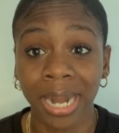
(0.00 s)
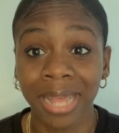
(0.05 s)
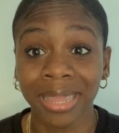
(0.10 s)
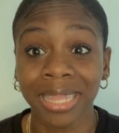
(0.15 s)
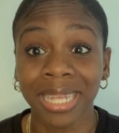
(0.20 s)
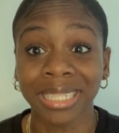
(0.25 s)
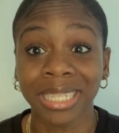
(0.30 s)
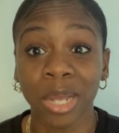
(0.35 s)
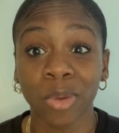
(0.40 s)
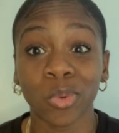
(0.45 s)
and
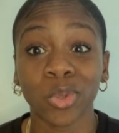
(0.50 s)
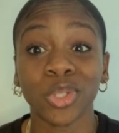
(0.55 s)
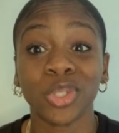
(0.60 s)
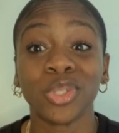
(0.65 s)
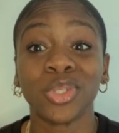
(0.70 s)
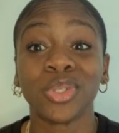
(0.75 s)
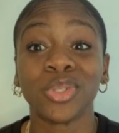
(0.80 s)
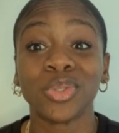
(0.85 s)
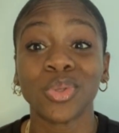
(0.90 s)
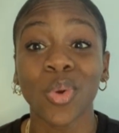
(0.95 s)
that I was
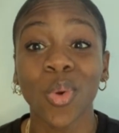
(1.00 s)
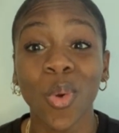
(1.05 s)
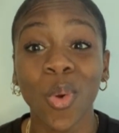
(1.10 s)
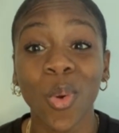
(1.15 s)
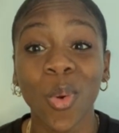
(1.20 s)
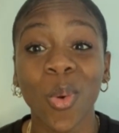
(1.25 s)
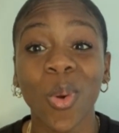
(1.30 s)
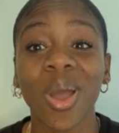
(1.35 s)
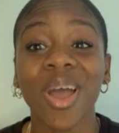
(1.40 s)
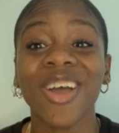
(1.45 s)

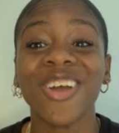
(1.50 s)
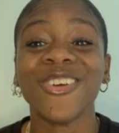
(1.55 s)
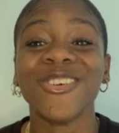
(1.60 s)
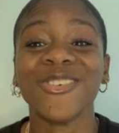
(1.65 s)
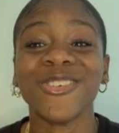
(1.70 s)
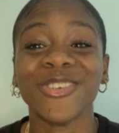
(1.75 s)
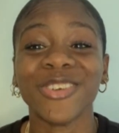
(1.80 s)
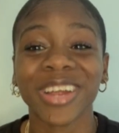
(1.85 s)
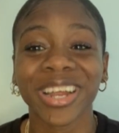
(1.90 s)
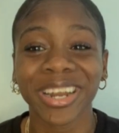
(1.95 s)
so
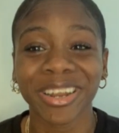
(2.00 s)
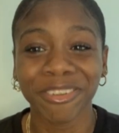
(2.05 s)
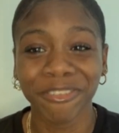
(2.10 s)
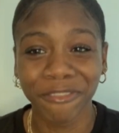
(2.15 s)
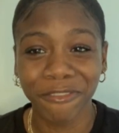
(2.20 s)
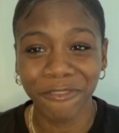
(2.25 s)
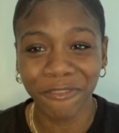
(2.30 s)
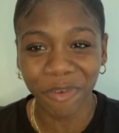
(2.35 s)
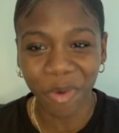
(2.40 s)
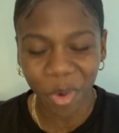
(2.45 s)
ready
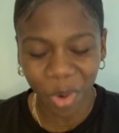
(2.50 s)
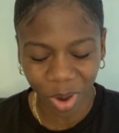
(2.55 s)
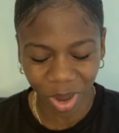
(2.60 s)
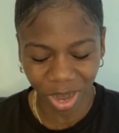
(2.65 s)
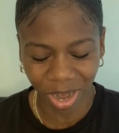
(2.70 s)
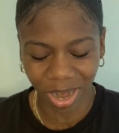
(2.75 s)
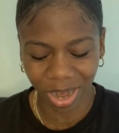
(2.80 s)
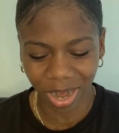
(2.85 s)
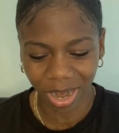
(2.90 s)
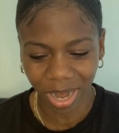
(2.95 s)

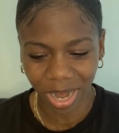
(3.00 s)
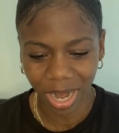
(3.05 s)
for,